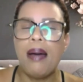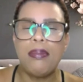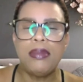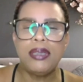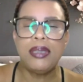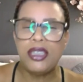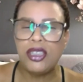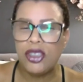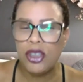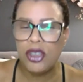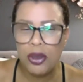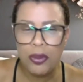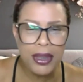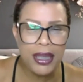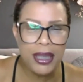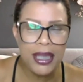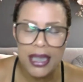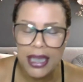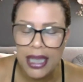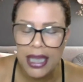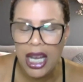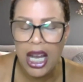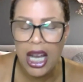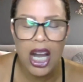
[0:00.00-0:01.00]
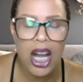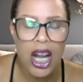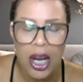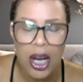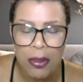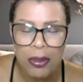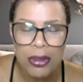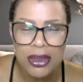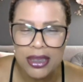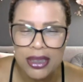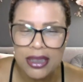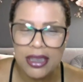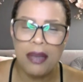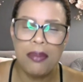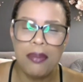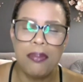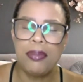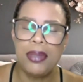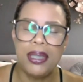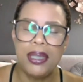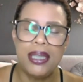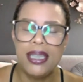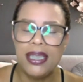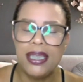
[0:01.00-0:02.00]
I'm assuming in the arm or
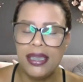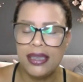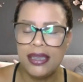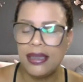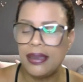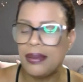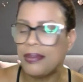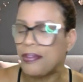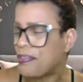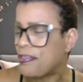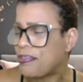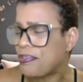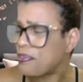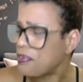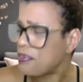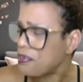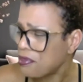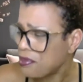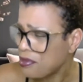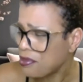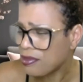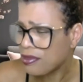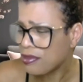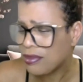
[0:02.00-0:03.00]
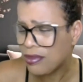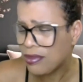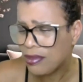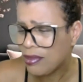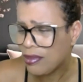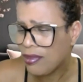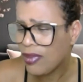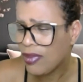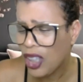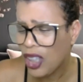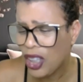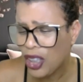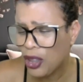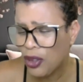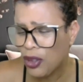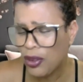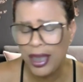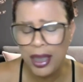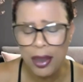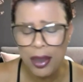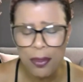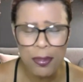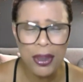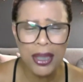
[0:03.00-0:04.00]
something, because
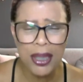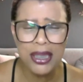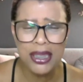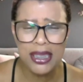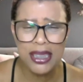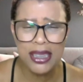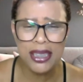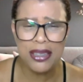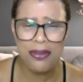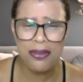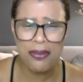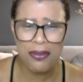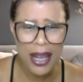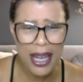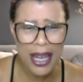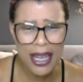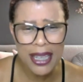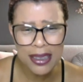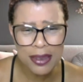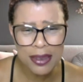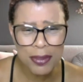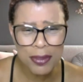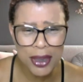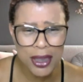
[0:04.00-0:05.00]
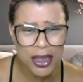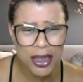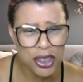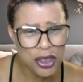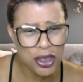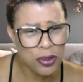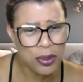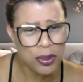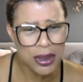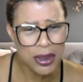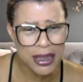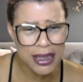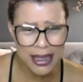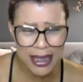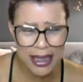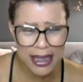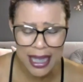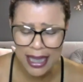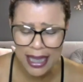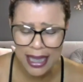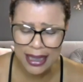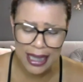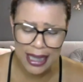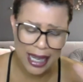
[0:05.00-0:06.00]
you didn't get punched in the face, because you would have
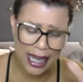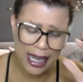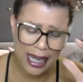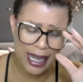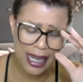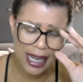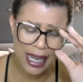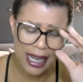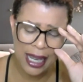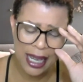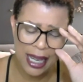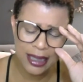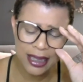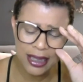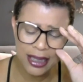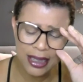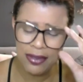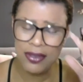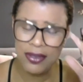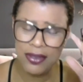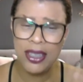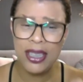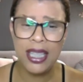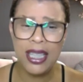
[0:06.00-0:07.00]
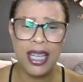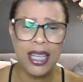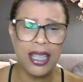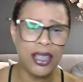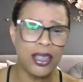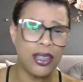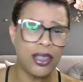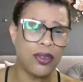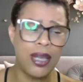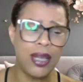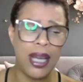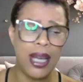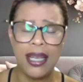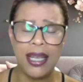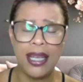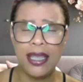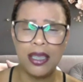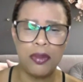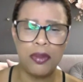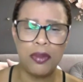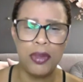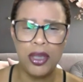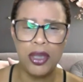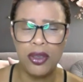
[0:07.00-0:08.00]
said that. I just feel like you got
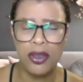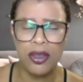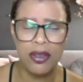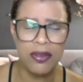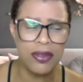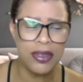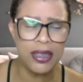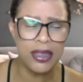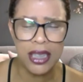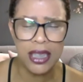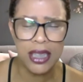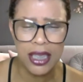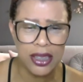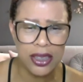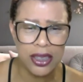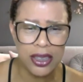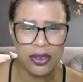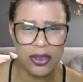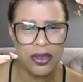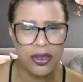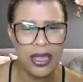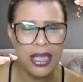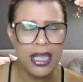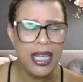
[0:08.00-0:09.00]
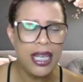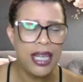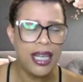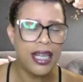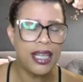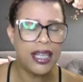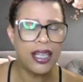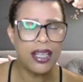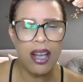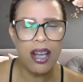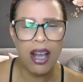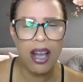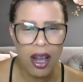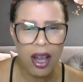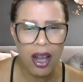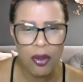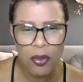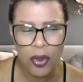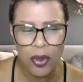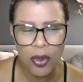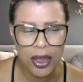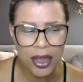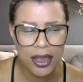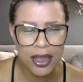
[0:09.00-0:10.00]
in the middle of a tussle and
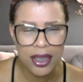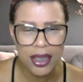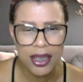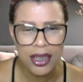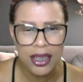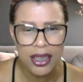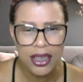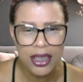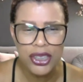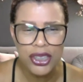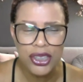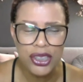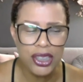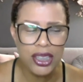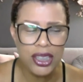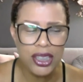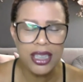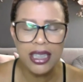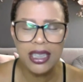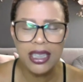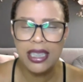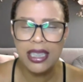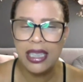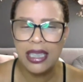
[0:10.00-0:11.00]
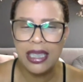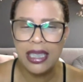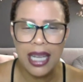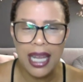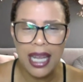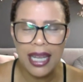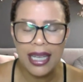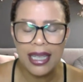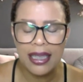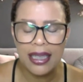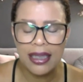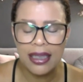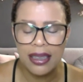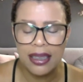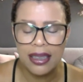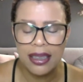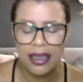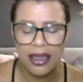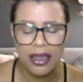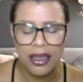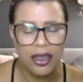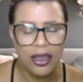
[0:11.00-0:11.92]
caught one. She didn't like